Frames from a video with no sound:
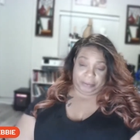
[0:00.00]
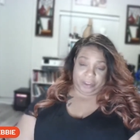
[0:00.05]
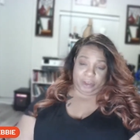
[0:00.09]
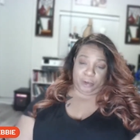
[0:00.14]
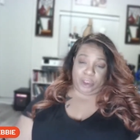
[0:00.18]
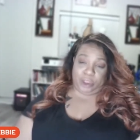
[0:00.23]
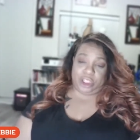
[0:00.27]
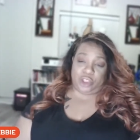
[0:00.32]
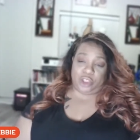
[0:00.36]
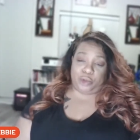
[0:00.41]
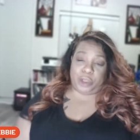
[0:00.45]

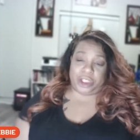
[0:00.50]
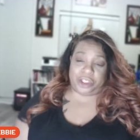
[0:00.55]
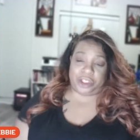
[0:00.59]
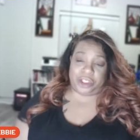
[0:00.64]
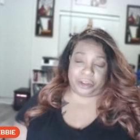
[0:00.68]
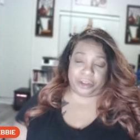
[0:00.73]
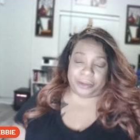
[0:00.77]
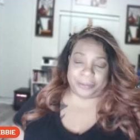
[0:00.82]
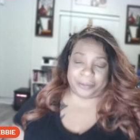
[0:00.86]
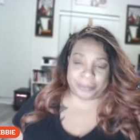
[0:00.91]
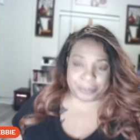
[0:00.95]
with a
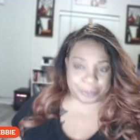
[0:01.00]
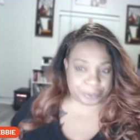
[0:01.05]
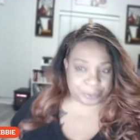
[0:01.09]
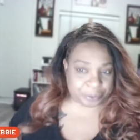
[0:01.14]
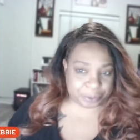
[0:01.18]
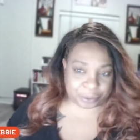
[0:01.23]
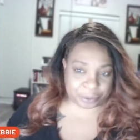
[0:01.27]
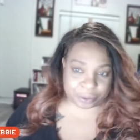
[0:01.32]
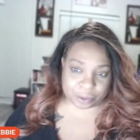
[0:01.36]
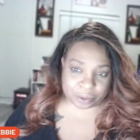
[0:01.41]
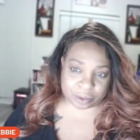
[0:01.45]
sweatshirt
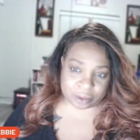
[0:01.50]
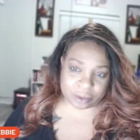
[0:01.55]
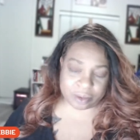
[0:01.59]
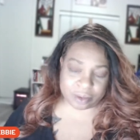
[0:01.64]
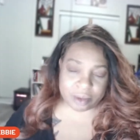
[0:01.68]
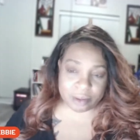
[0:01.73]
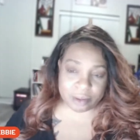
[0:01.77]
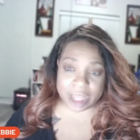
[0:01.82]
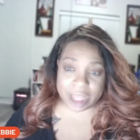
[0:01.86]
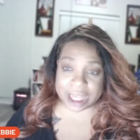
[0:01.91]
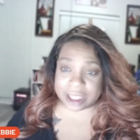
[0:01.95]

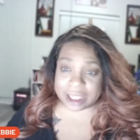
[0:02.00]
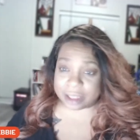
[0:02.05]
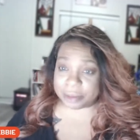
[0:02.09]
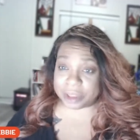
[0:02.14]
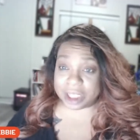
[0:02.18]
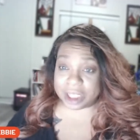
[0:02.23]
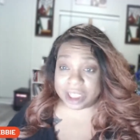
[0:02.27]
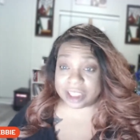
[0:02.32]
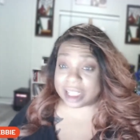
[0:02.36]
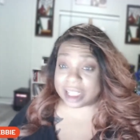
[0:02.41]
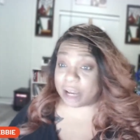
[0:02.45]
and some
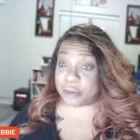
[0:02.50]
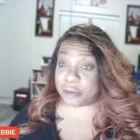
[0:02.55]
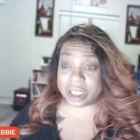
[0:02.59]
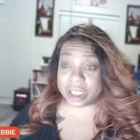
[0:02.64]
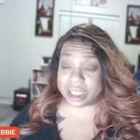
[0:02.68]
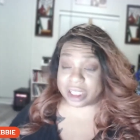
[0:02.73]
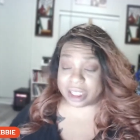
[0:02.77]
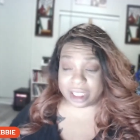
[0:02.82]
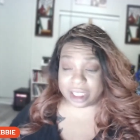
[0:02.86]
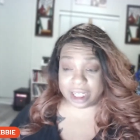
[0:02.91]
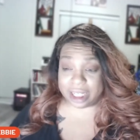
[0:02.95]
sneakers. I
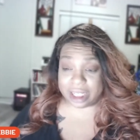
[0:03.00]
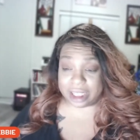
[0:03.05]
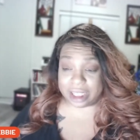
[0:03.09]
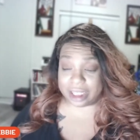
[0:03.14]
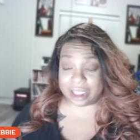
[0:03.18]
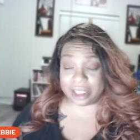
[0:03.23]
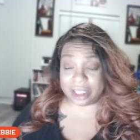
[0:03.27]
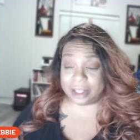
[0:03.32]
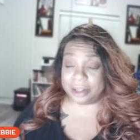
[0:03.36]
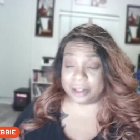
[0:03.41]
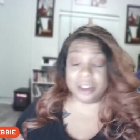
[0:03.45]
wasn't singing,
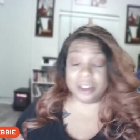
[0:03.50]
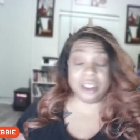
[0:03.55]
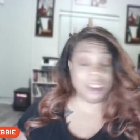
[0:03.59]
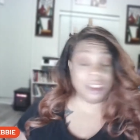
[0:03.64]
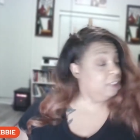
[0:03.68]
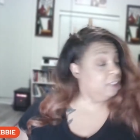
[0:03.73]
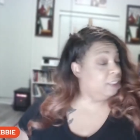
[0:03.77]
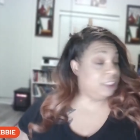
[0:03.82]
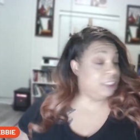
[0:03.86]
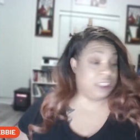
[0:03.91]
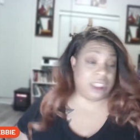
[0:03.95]
so
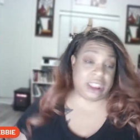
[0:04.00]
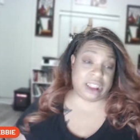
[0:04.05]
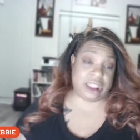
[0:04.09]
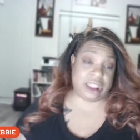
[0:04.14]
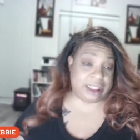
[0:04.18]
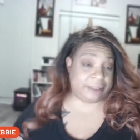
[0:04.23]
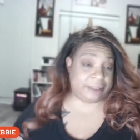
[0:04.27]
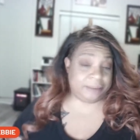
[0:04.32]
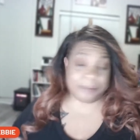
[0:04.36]
listen.